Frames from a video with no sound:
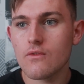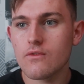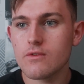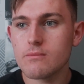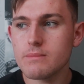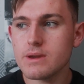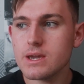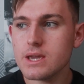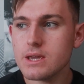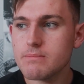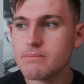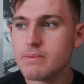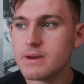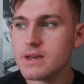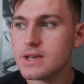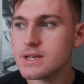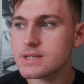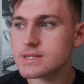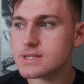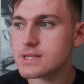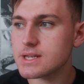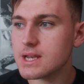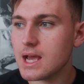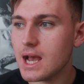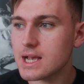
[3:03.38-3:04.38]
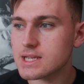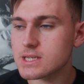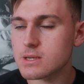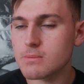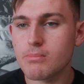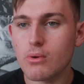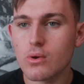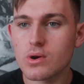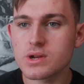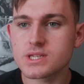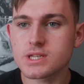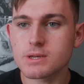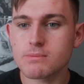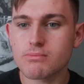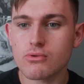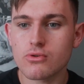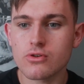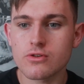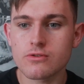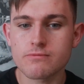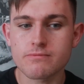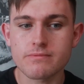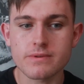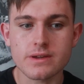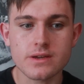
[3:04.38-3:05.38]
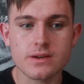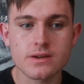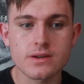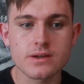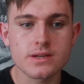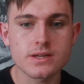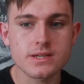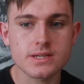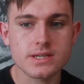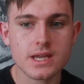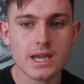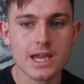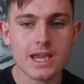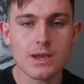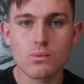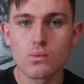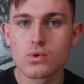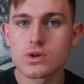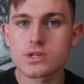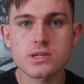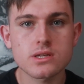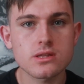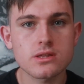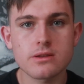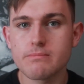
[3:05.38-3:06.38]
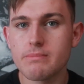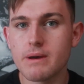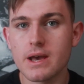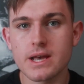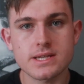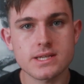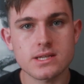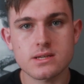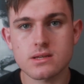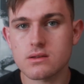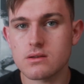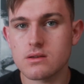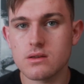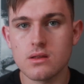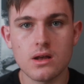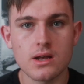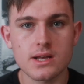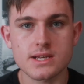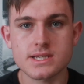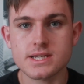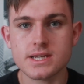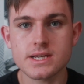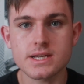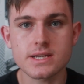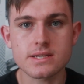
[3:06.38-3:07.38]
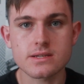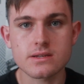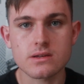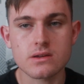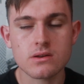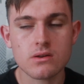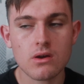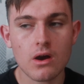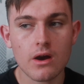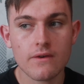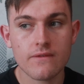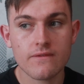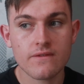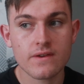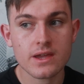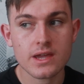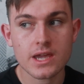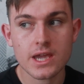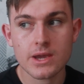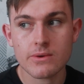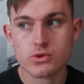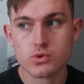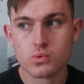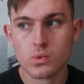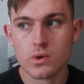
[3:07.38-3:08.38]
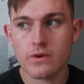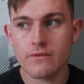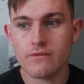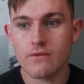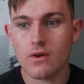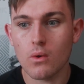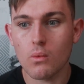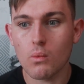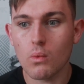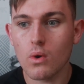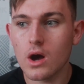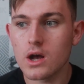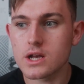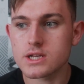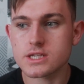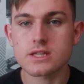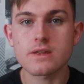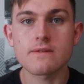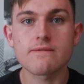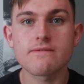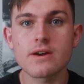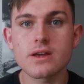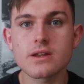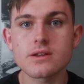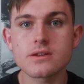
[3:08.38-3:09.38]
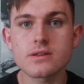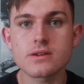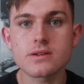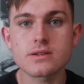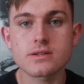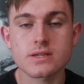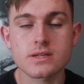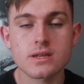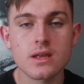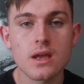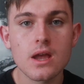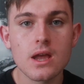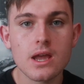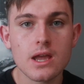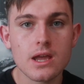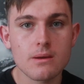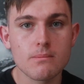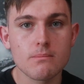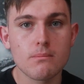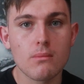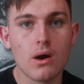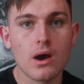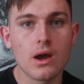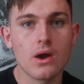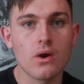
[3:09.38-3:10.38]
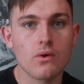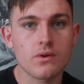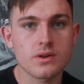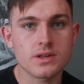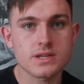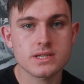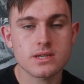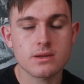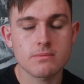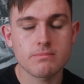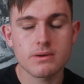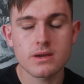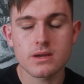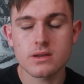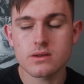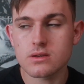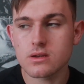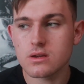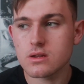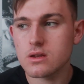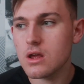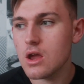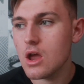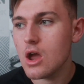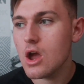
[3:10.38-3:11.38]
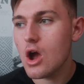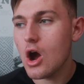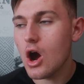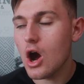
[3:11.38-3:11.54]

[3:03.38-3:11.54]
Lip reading: For me, Pearson has a point to prove because he wasn't the best last season. I think he was one of our worst defenders, in my honest opinion.